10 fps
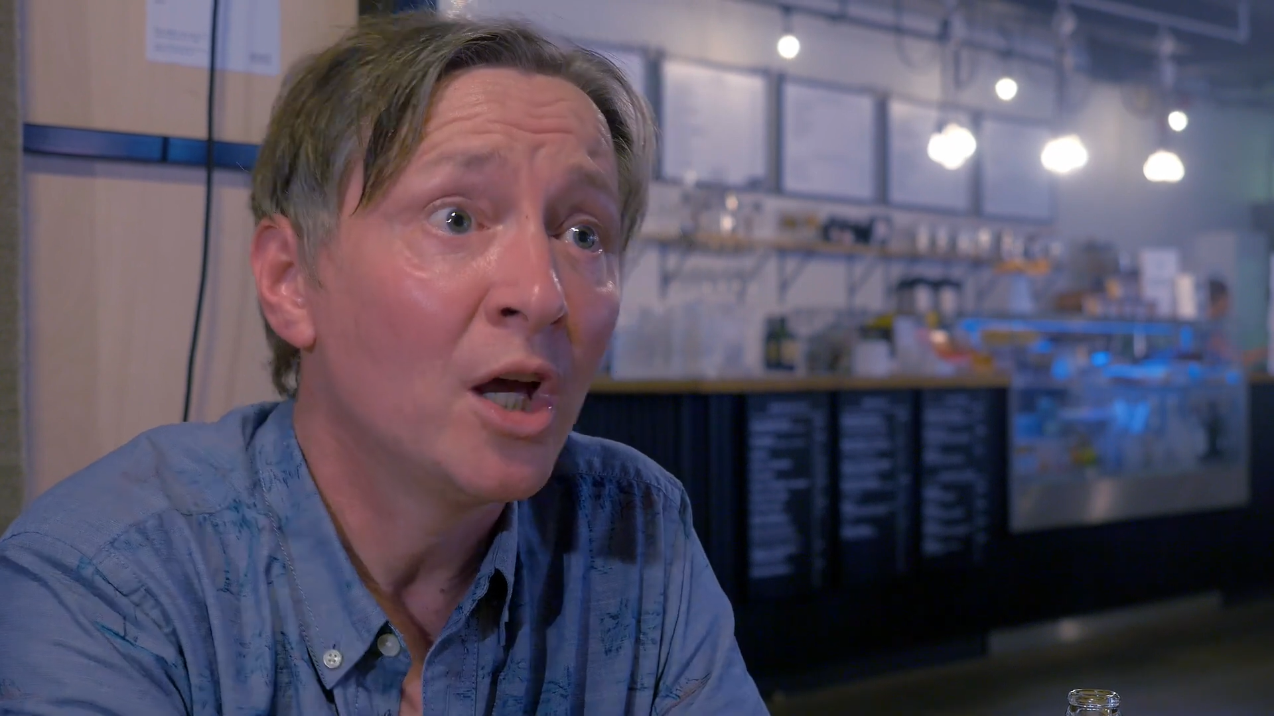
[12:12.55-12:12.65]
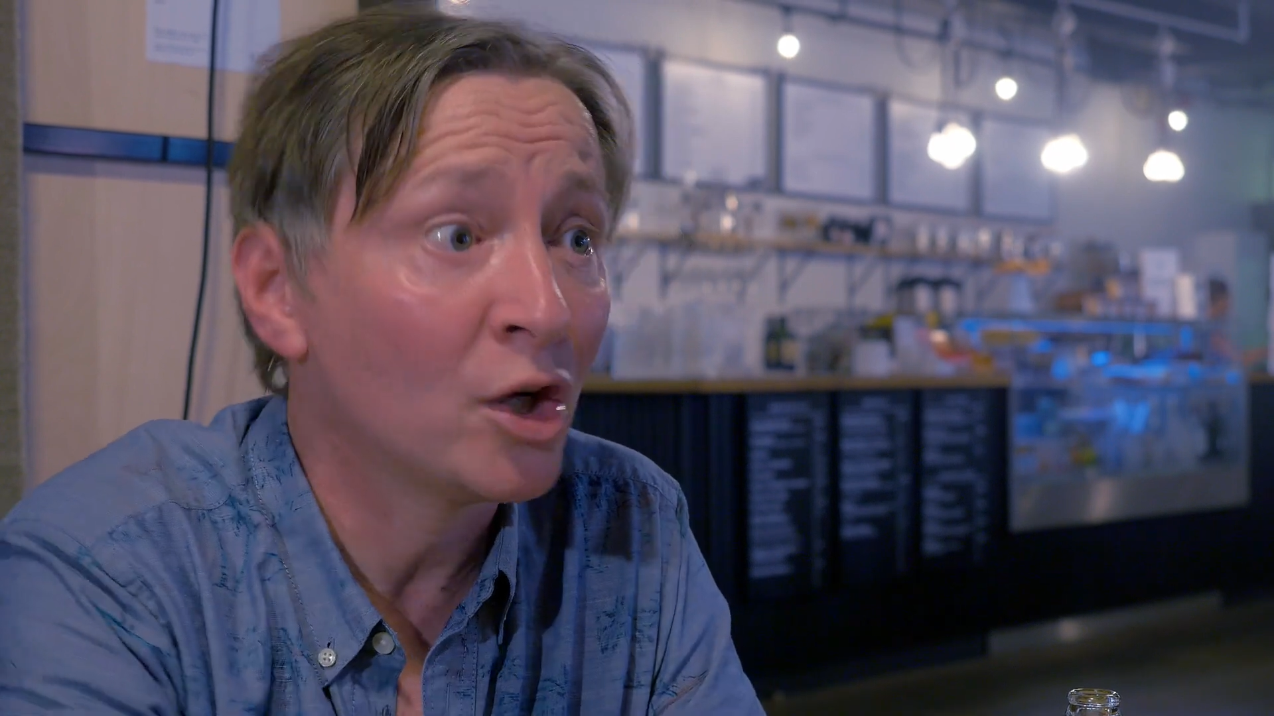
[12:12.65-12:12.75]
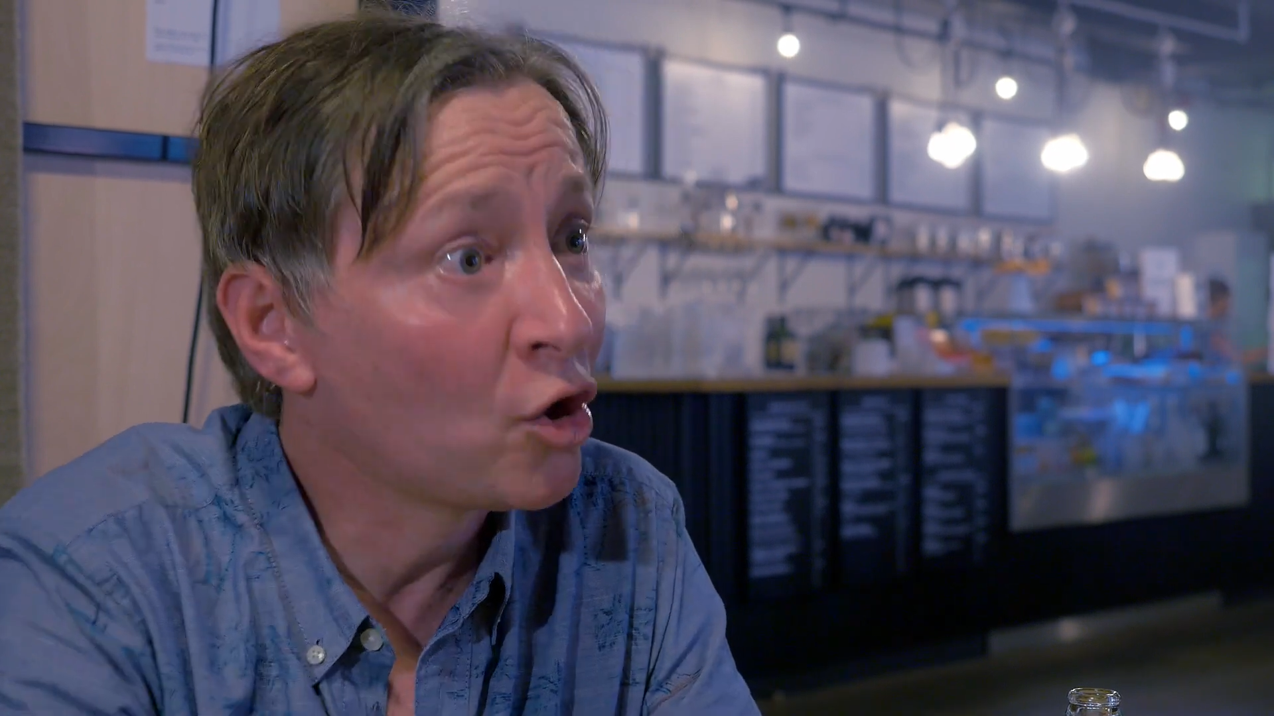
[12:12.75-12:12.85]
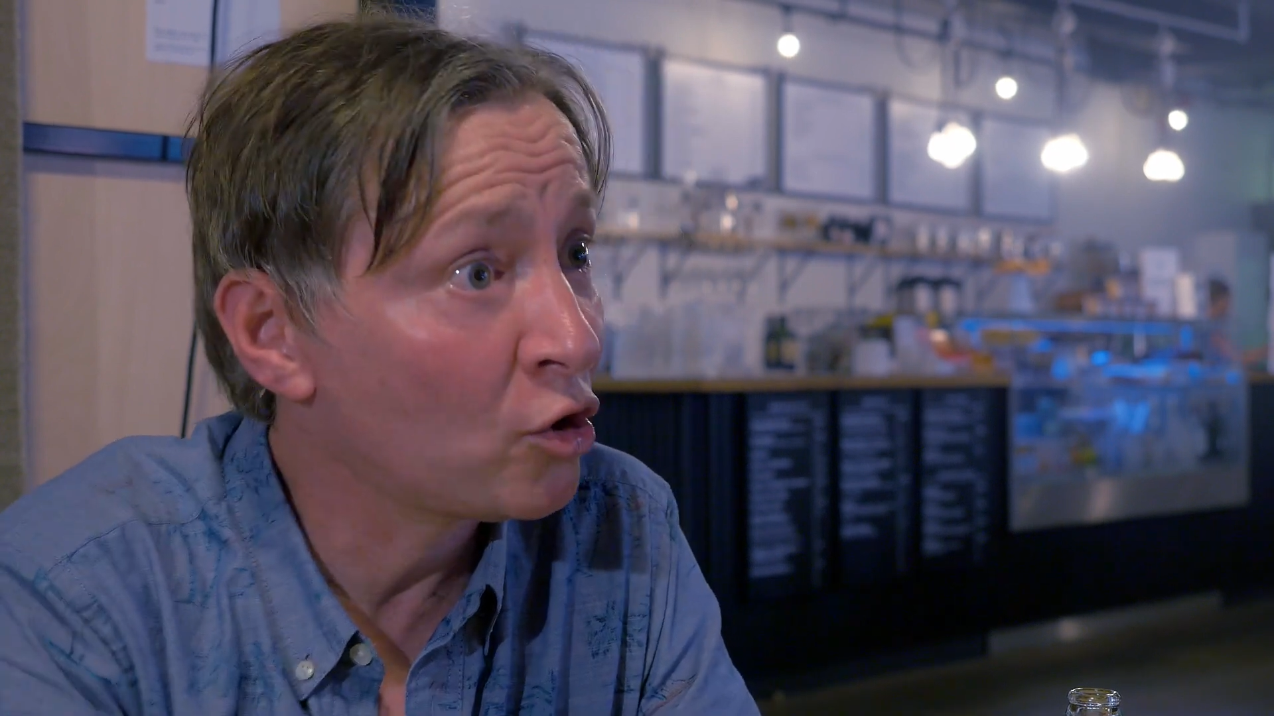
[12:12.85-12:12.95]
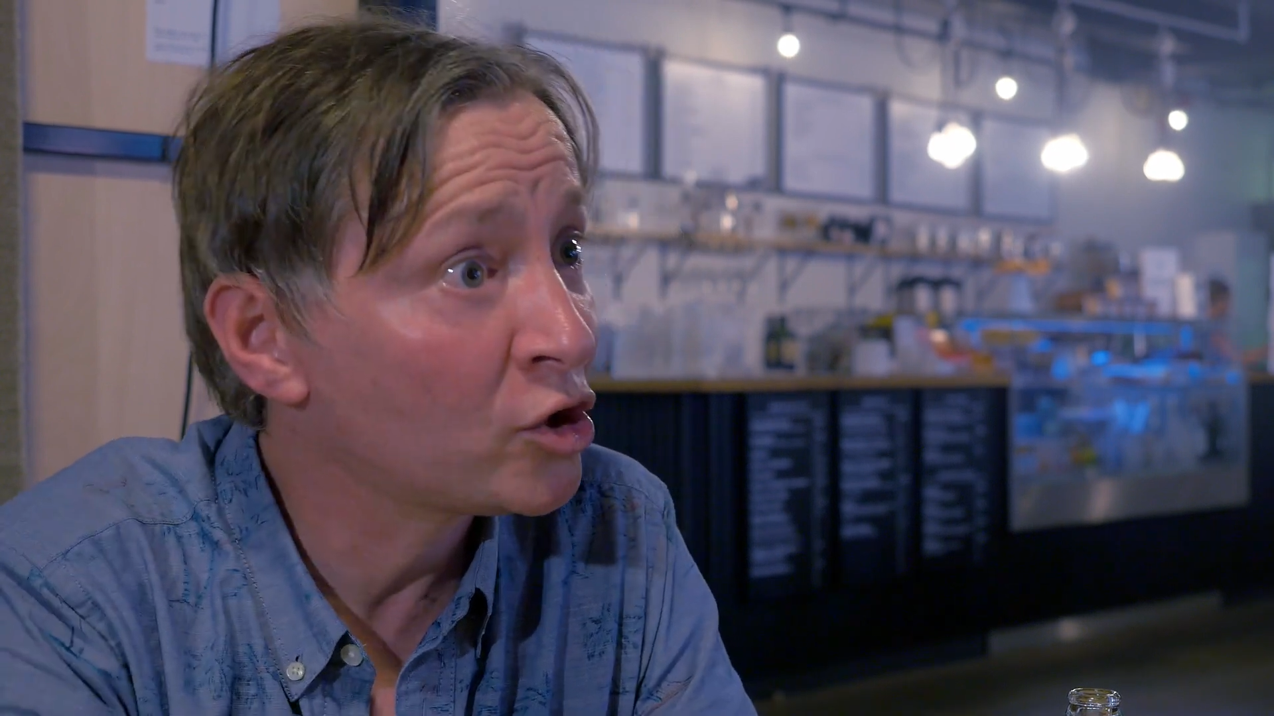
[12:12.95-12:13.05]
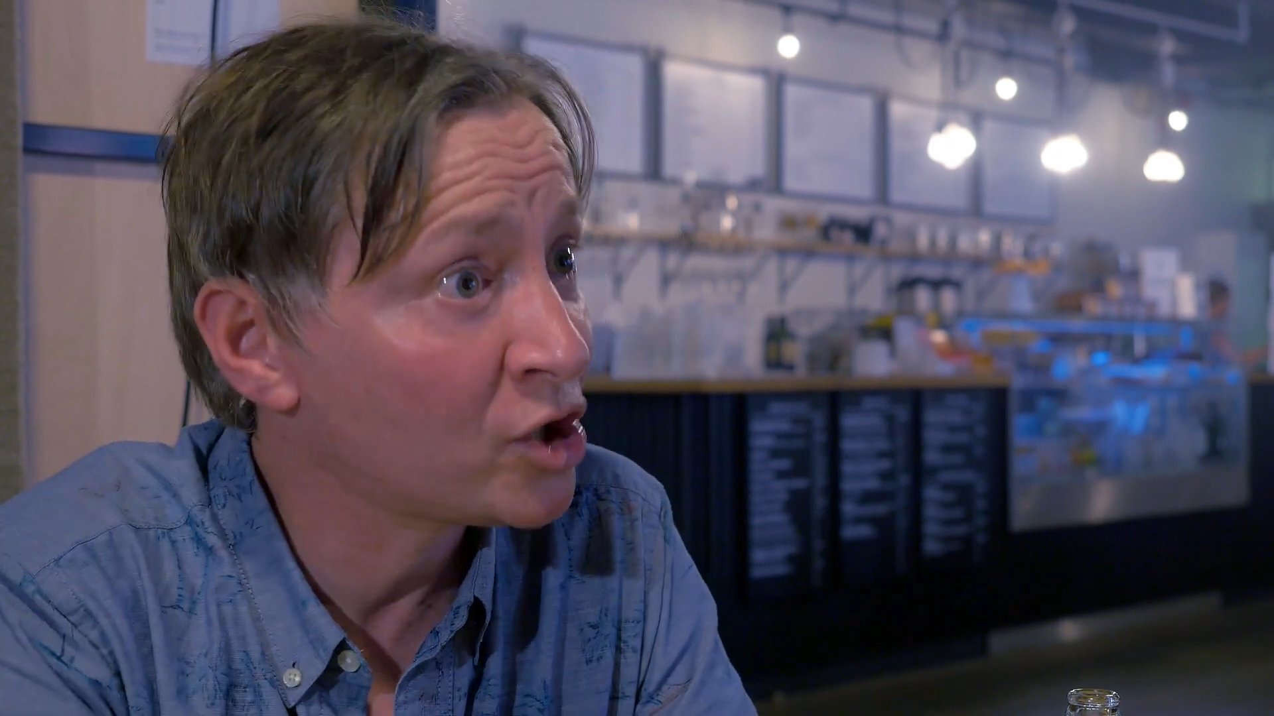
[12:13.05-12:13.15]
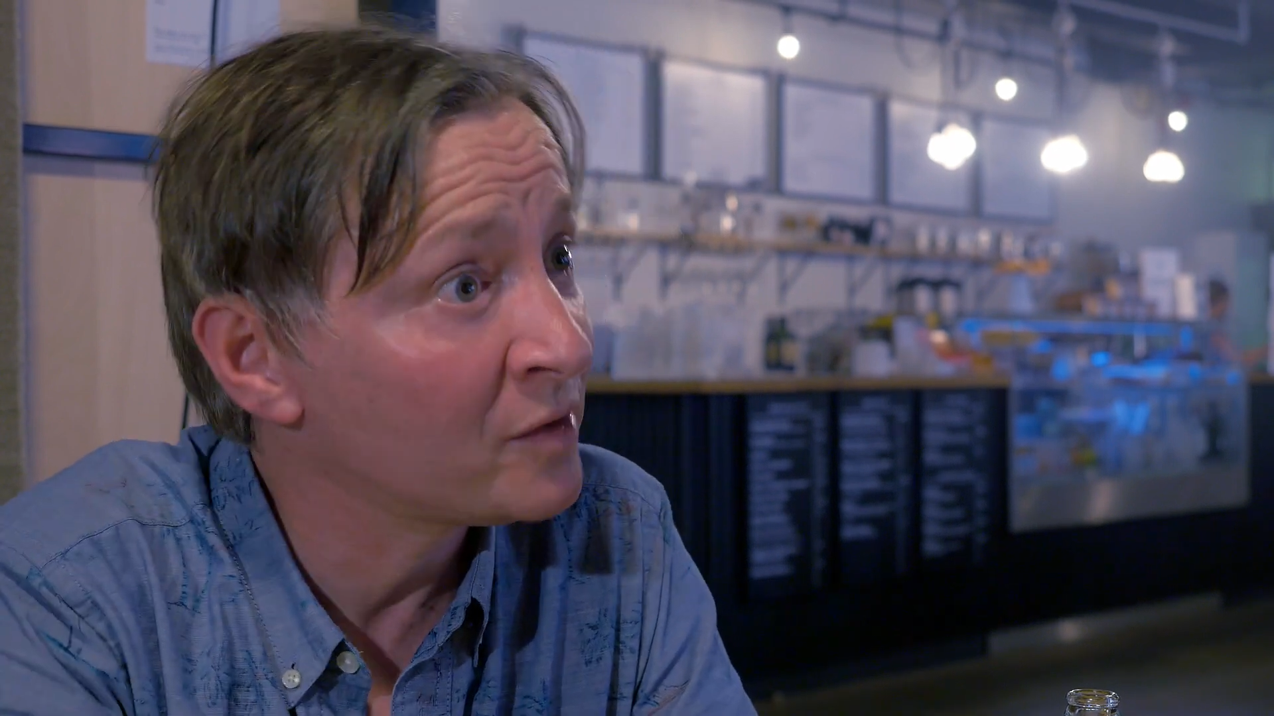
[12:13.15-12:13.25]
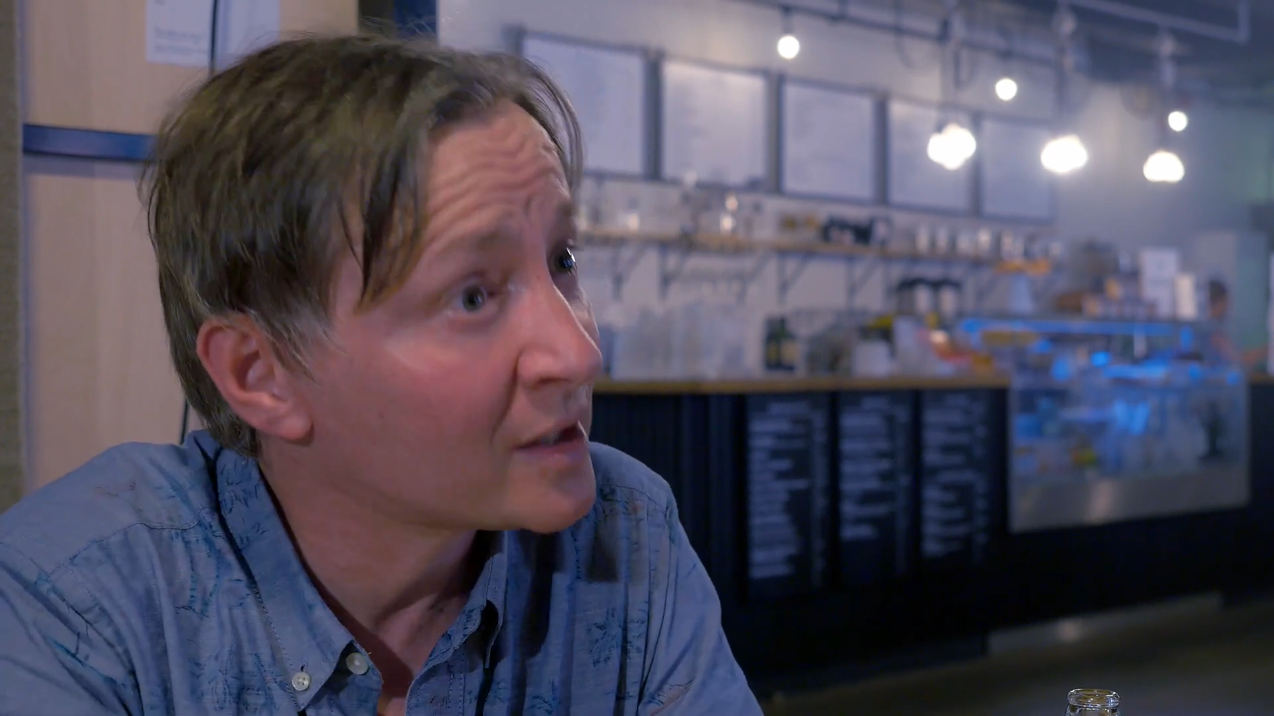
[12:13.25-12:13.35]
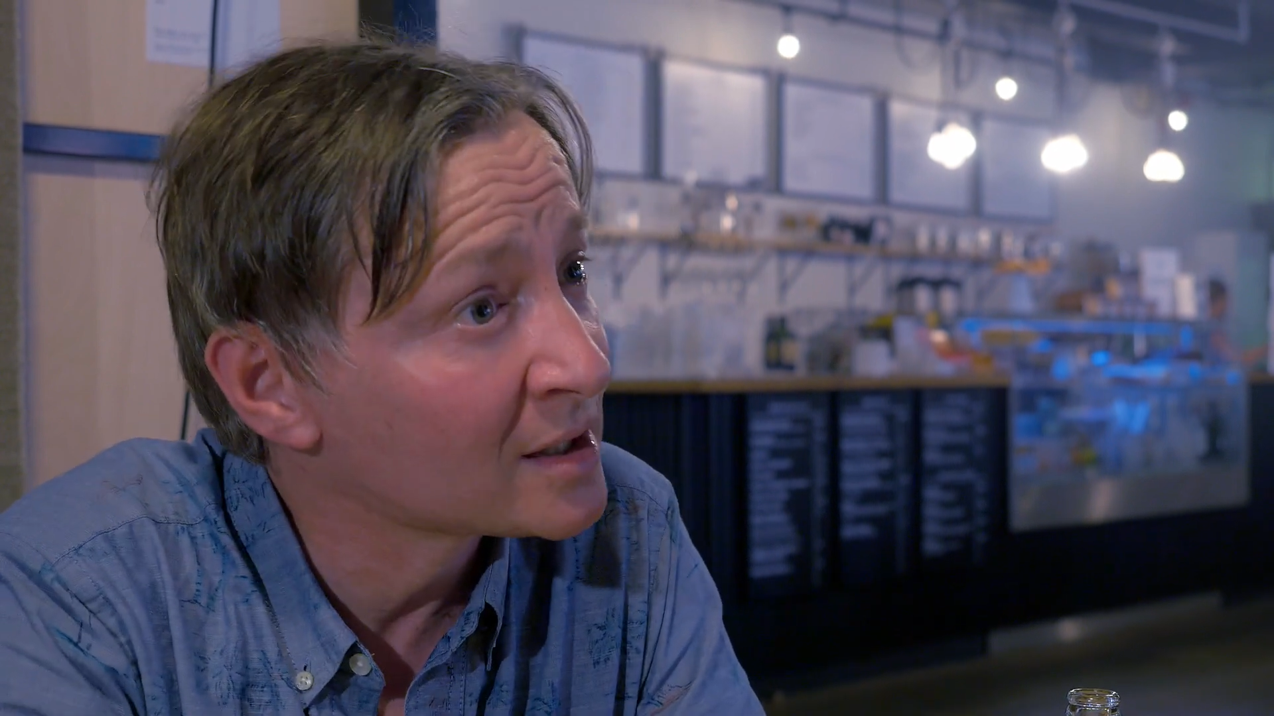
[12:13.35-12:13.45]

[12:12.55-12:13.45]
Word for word: encouraging